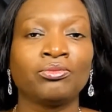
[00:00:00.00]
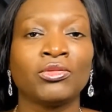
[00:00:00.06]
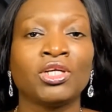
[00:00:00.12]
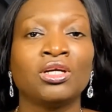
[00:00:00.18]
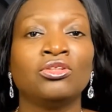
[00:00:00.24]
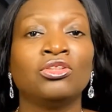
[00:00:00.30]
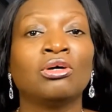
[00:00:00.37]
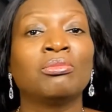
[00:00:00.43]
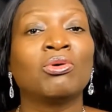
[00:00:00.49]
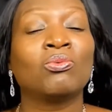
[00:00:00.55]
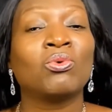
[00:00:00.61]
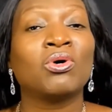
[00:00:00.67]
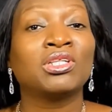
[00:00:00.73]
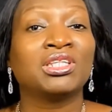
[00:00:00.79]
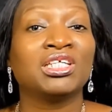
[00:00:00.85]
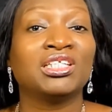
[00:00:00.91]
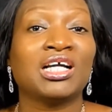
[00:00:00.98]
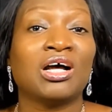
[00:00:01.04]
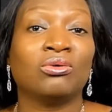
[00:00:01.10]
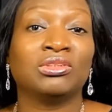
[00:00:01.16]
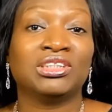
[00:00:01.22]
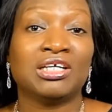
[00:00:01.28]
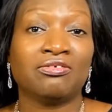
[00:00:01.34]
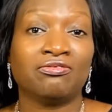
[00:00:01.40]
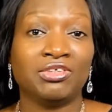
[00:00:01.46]
Number one thing, I
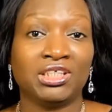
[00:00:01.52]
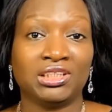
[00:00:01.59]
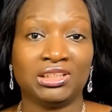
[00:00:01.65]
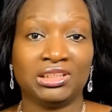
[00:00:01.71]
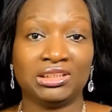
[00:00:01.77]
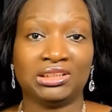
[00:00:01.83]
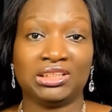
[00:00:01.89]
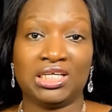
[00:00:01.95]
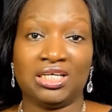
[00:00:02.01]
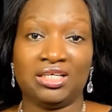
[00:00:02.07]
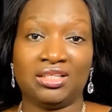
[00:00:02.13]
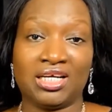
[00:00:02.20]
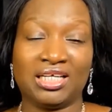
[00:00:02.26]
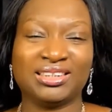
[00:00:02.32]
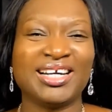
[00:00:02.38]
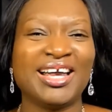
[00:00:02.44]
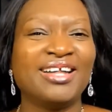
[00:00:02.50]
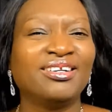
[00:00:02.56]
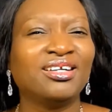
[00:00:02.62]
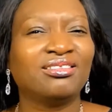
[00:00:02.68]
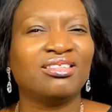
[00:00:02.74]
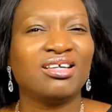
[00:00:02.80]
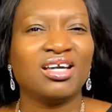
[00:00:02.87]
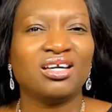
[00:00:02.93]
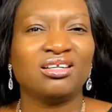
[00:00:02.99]
would definitely say that
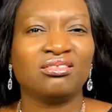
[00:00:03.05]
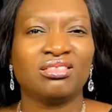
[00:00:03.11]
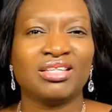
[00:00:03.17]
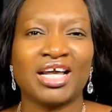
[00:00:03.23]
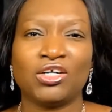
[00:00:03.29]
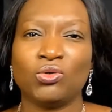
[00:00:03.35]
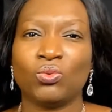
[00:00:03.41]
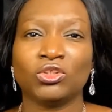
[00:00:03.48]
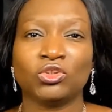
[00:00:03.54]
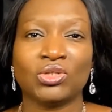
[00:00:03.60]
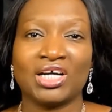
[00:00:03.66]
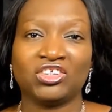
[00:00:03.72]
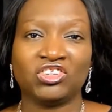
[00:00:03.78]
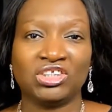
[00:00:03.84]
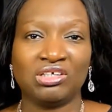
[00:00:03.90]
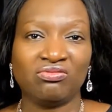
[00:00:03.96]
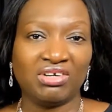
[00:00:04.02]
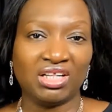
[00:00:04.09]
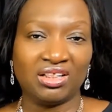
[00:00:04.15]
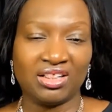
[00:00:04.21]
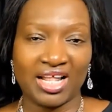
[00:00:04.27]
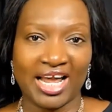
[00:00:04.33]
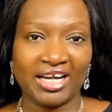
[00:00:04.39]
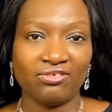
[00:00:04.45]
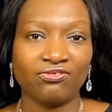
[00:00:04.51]
anything that you want to achieve in
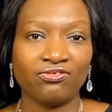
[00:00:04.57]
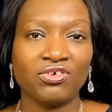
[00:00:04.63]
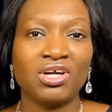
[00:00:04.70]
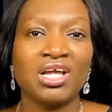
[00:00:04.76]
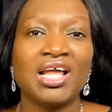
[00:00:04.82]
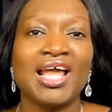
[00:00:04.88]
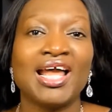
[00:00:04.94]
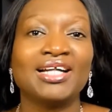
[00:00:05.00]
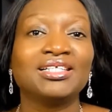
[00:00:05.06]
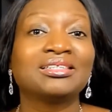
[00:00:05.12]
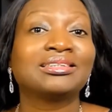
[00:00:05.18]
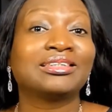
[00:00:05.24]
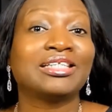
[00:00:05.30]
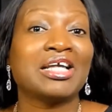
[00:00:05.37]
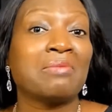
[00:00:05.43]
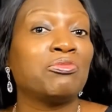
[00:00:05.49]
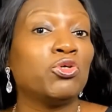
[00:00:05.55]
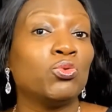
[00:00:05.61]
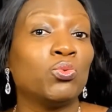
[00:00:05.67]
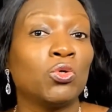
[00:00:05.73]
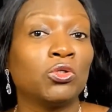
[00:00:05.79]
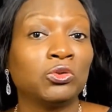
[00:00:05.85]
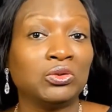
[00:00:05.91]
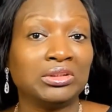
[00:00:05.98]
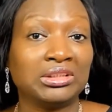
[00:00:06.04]
life, any step you
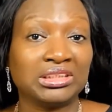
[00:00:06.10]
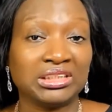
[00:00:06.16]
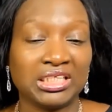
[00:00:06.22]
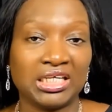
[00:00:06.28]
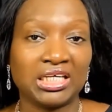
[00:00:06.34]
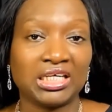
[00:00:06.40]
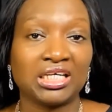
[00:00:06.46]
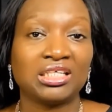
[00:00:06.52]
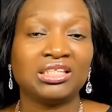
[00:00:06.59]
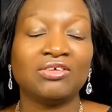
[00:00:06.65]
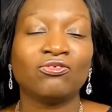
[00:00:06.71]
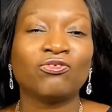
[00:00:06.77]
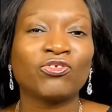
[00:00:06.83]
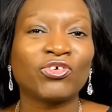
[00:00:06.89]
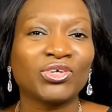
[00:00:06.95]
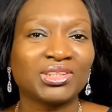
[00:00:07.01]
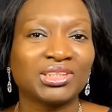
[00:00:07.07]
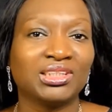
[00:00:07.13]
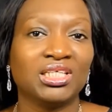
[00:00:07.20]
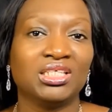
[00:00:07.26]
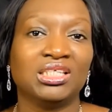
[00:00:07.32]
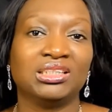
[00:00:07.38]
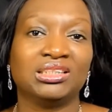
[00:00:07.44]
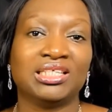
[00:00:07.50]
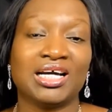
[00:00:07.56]
want to take, the first
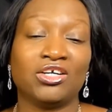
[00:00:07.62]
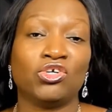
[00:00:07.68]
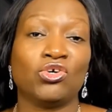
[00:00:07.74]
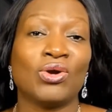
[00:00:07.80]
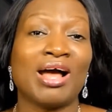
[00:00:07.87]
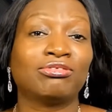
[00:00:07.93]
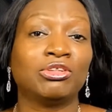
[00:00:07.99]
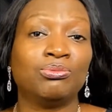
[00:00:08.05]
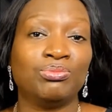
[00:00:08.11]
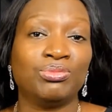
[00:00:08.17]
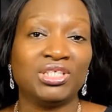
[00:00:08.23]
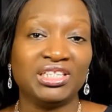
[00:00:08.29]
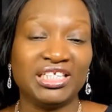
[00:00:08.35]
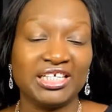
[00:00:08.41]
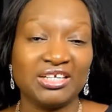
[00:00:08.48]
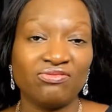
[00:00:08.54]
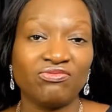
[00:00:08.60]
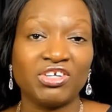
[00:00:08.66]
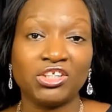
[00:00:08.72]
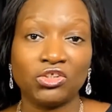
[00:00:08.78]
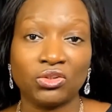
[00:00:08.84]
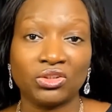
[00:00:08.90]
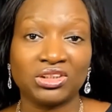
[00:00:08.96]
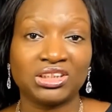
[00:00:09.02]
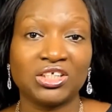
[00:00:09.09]
thing is that you have to believe in
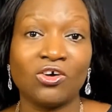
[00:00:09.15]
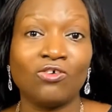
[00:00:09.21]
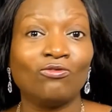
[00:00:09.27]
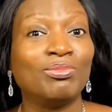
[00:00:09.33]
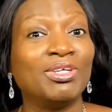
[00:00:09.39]
yourself.